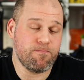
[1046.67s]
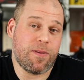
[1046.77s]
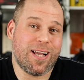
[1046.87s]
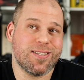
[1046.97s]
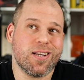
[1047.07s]

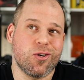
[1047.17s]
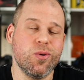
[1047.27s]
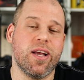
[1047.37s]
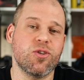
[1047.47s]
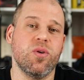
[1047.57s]
like I said, I
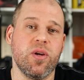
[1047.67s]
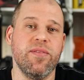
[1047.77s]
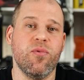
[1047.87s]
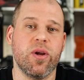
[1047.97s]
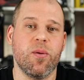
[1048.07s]
could actually
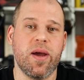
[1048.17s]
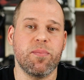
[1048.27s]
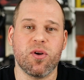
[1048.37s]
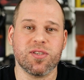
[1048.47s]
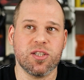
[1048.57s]
even recommend
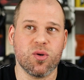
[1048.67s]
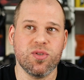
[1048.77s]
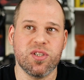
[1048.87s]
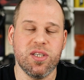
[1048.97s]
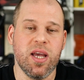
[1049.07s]
it, because I
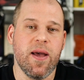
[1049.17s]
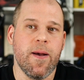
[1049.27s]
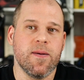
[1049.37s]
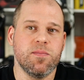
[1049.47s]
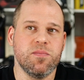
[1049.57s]
don't see,
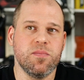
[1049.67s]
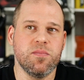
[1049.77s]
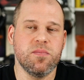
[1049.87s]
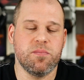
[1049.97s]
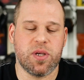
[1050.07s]

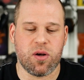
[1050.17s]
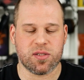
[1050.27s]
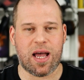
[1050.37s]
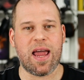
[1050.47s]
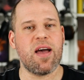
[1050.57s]

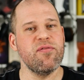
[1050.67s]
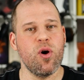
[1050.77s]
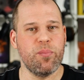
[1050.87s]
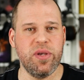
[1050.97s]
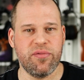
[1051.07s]
because I have
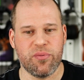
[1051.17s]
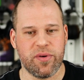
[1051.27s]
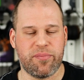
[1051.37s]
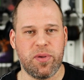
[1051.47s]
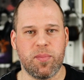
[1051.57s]
no beef
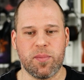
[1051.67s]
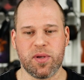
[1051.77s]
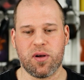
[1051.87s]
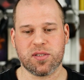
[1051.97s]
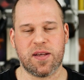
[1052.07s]
with people,
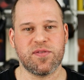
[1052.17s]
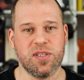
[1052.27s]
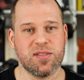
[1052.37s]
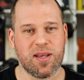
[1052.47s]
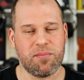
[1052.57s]
because I've
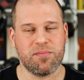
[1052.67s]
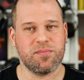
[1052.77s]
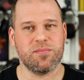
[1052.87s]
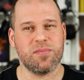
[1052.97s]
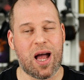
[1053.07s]
seen some,
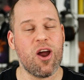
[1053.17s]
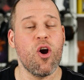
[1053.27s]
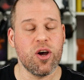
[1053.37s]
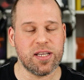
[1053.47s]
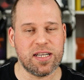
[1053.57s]
I
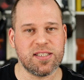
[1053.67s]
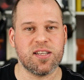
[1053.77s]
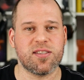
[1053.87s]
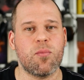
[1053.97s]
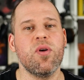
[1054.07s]
heard at least
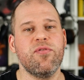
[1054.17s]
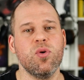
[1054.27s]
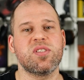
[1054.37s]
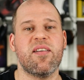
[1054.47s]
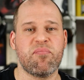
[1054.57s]
that some
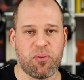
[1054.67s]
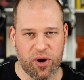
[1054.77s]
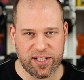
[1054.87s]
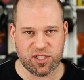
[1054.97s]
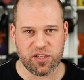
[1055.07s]
reviewers have
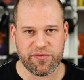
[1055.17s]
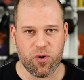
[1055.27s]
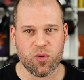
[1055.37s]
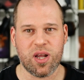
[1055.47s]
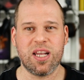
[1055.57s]
praised this
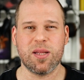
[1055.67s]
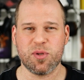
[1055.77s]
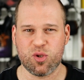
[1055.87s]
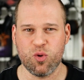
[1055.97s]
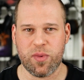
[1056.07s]
phone a little
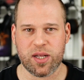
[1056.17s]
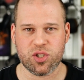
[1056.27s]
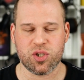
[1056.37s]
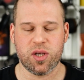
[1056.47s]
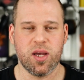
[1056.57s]
bit too
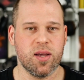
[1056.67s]
much.